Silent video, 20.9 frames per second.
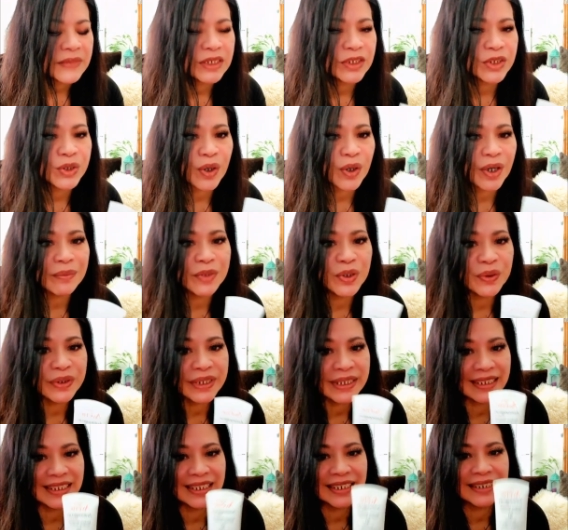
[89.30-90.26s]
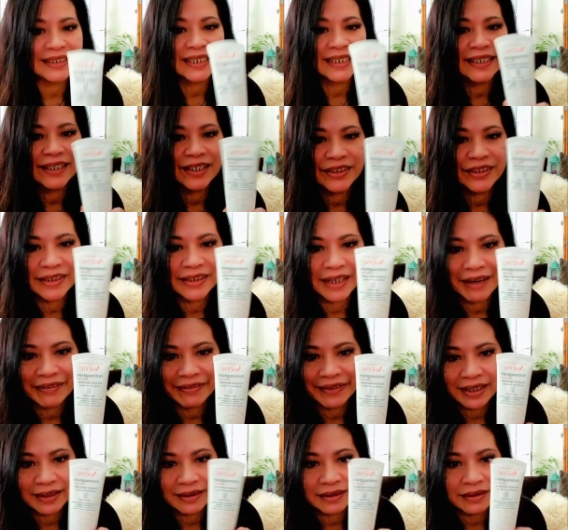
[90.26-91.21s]
so I'm using this another
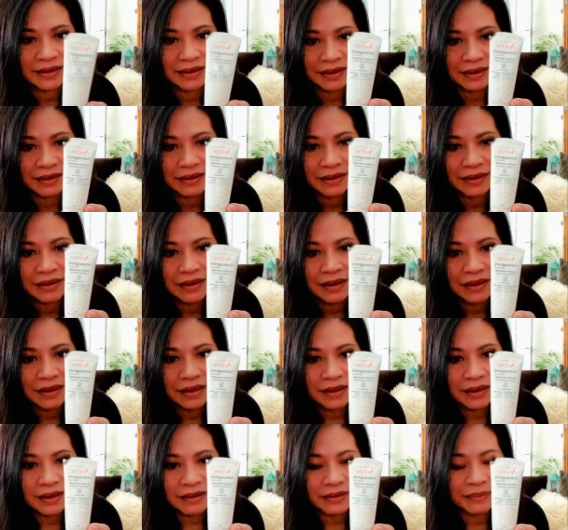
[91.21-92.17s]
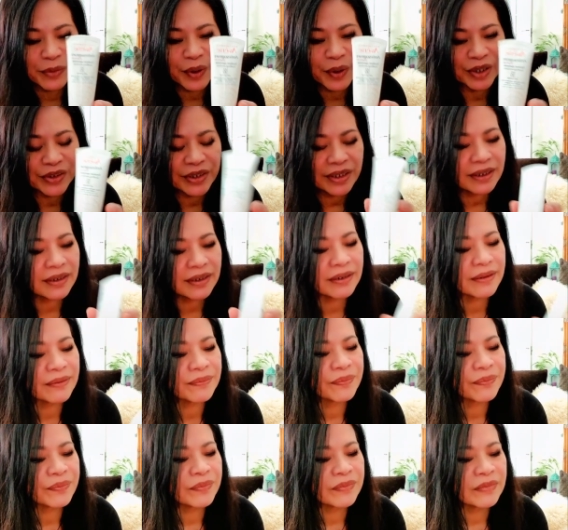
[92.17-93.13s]
Aven product.
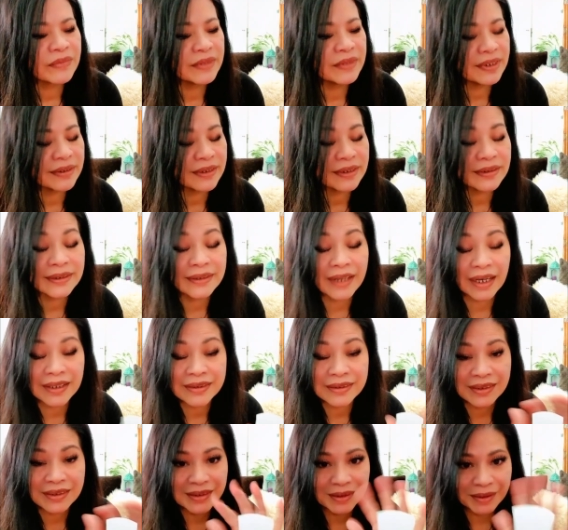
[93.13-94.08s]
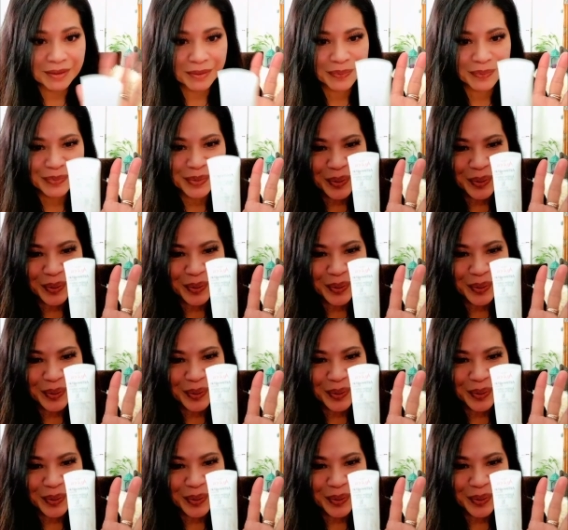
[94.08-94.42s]
This is not a